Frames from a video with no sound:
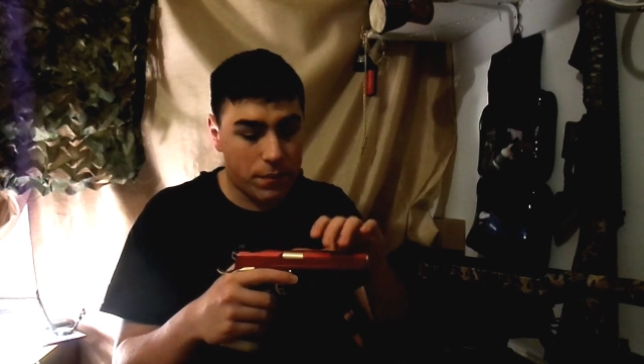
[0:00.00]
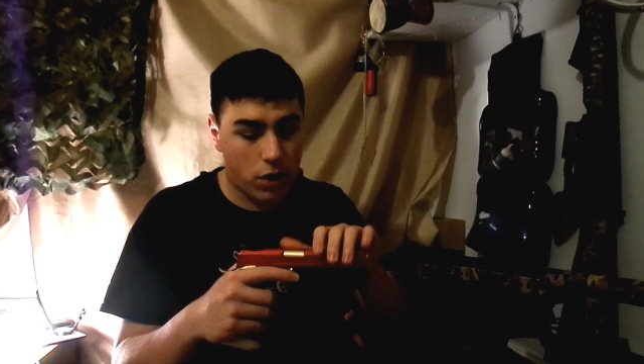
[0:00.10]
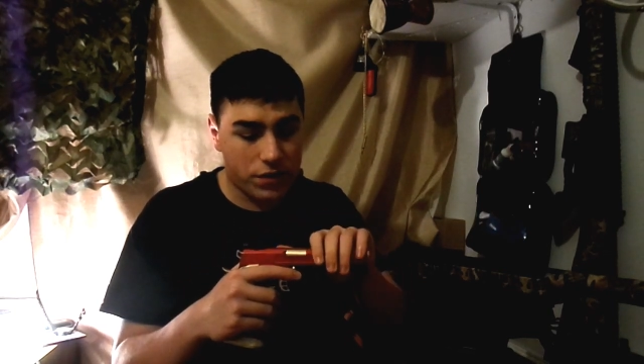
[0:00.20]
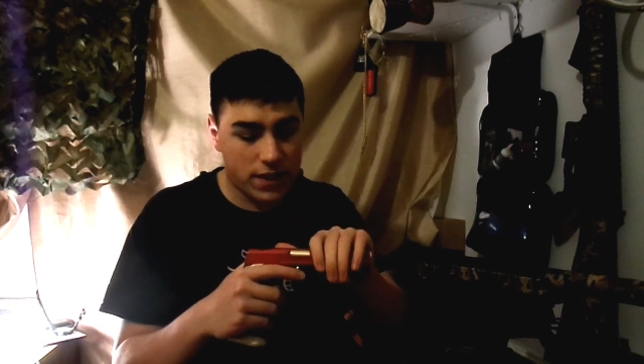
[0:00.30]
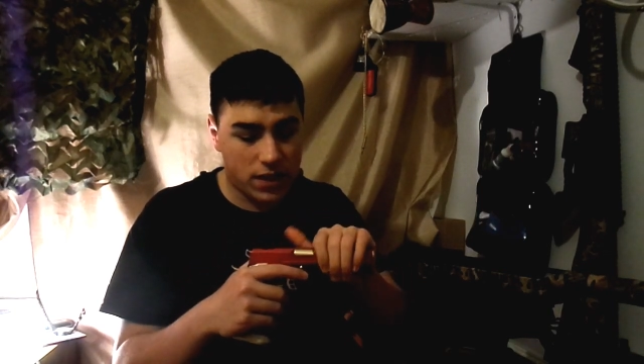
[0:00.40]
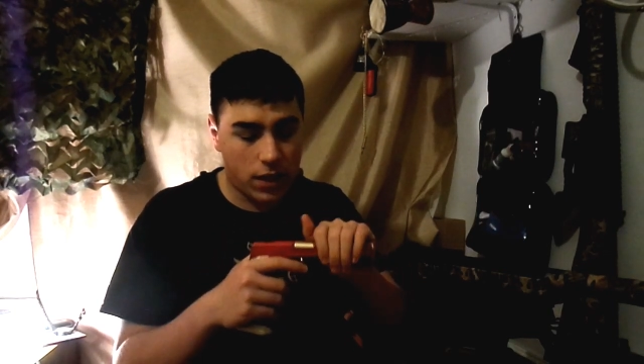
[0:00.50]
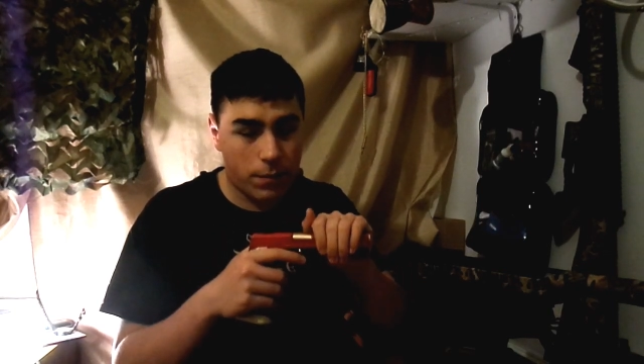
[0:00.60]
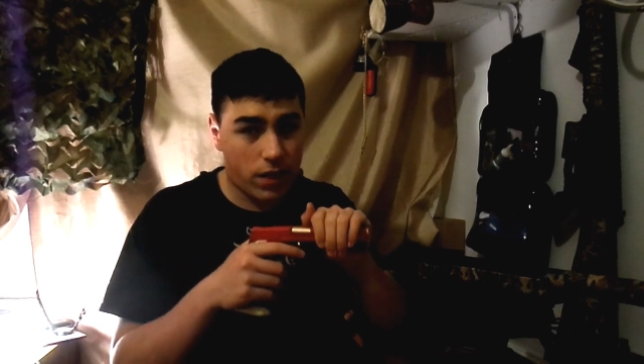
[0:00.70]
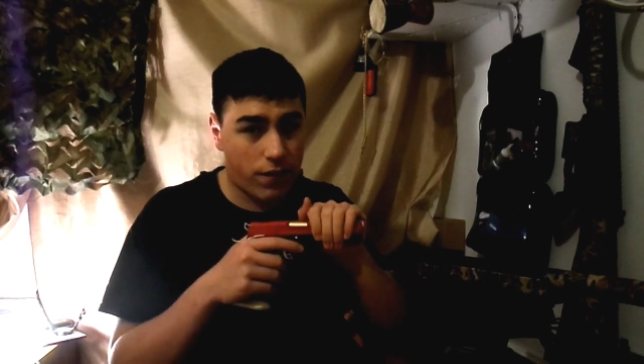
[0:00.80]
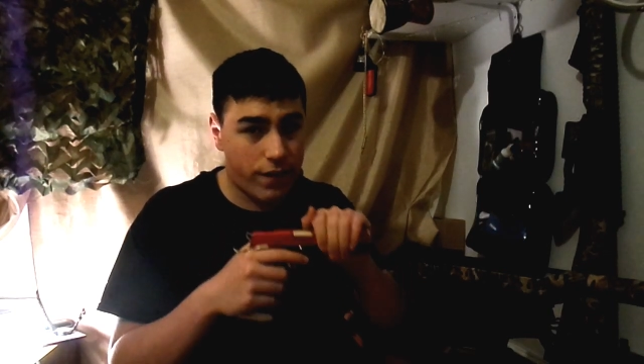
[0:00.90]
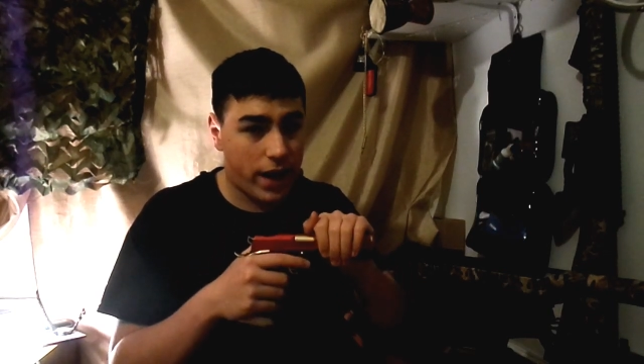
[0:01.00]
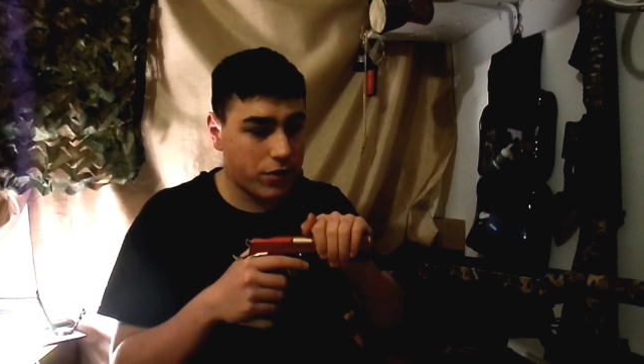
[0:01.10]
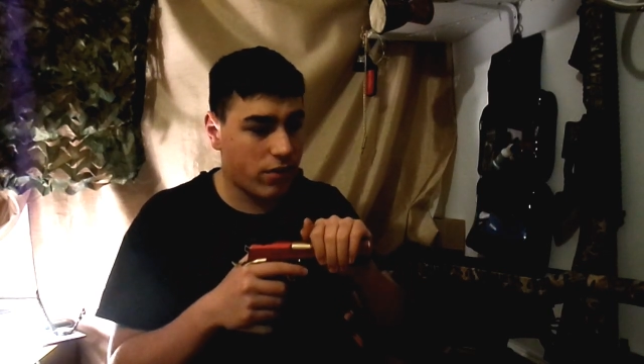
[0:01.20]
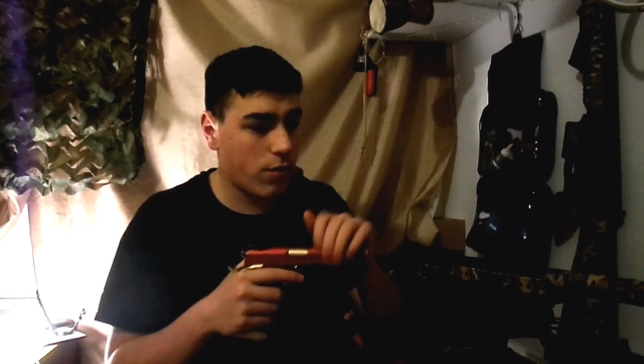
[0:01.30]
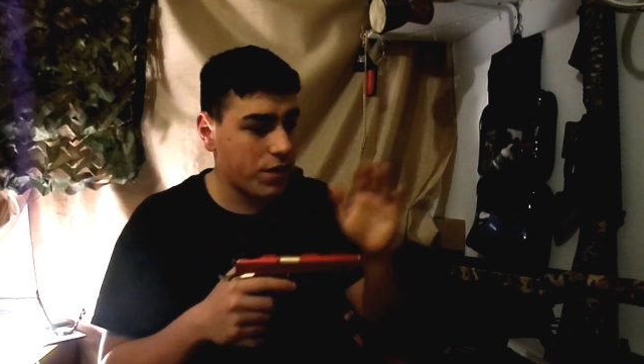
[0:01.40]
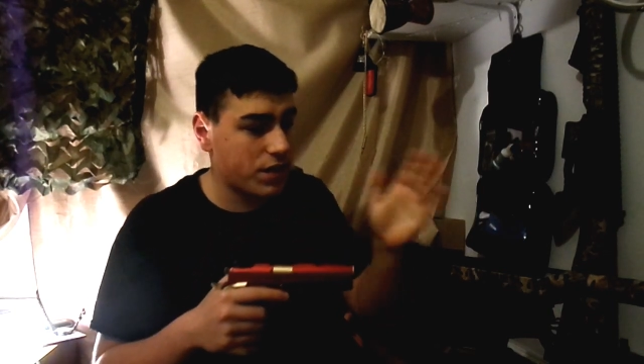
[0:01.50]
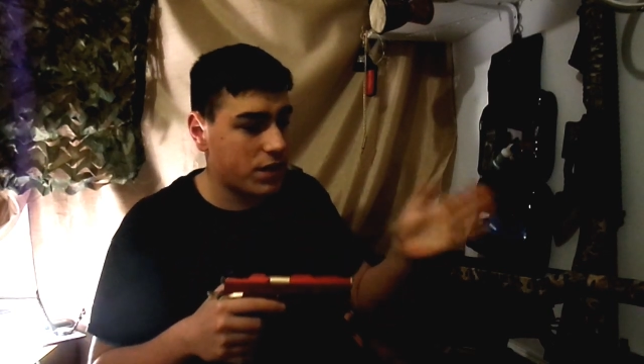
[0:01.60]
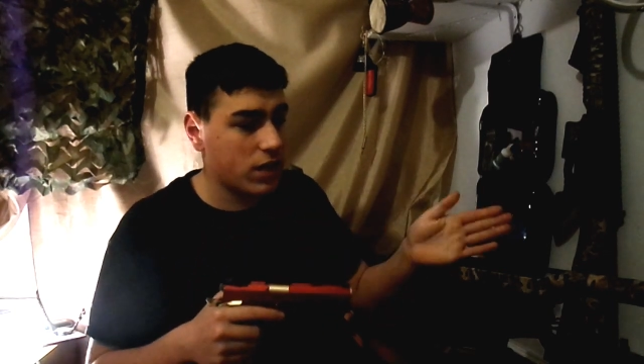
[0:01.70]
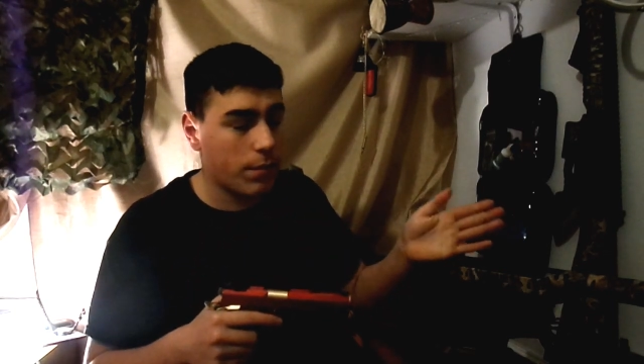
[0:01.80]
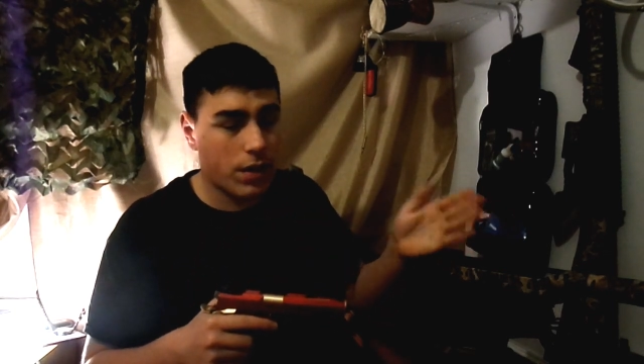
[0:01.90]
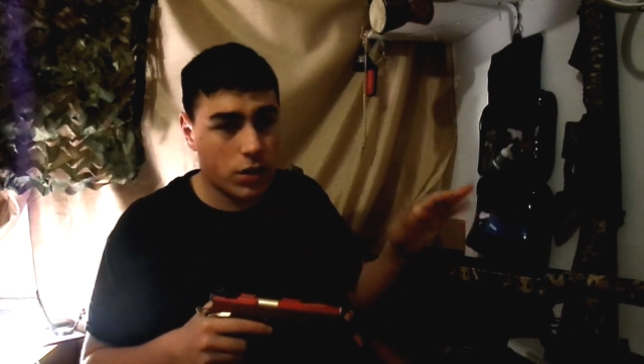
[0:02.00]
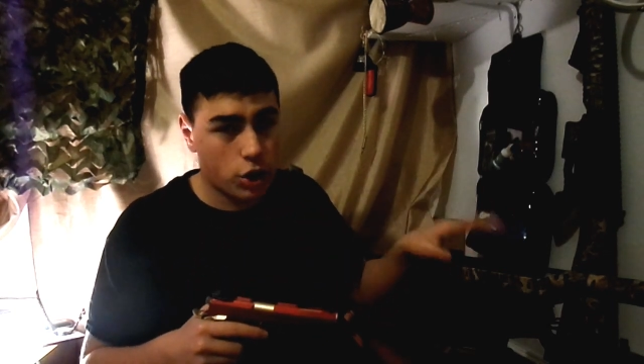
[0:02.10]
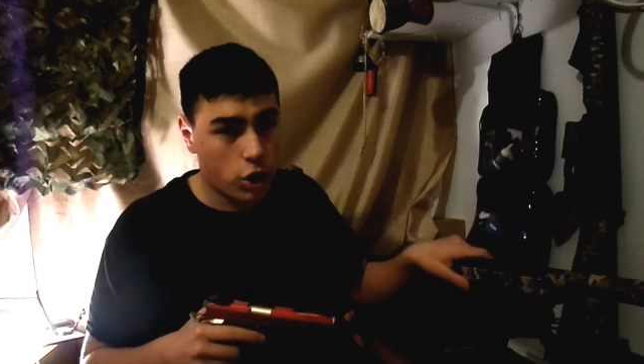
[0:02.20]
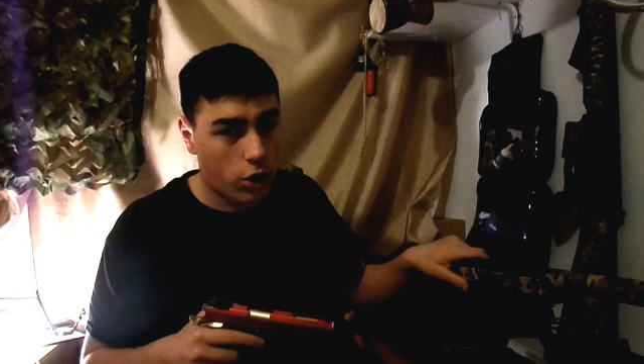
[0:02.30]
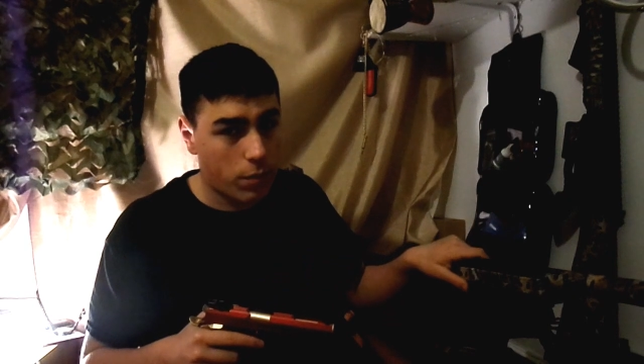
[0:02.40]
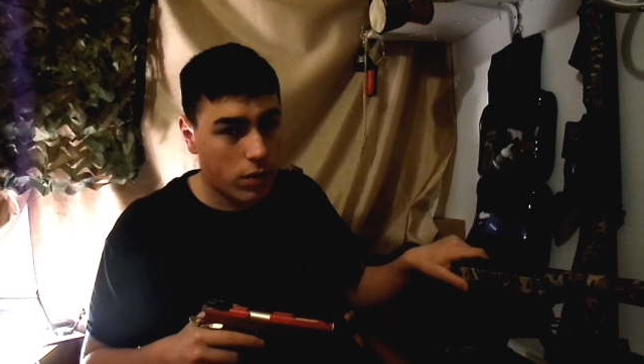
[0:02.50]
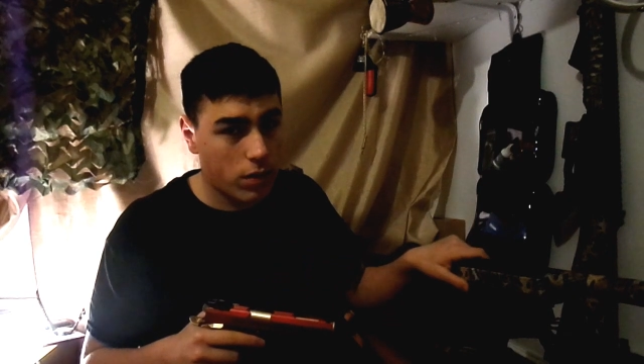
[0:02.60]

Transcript: because it's done by the factory, whereas this is done by the shop.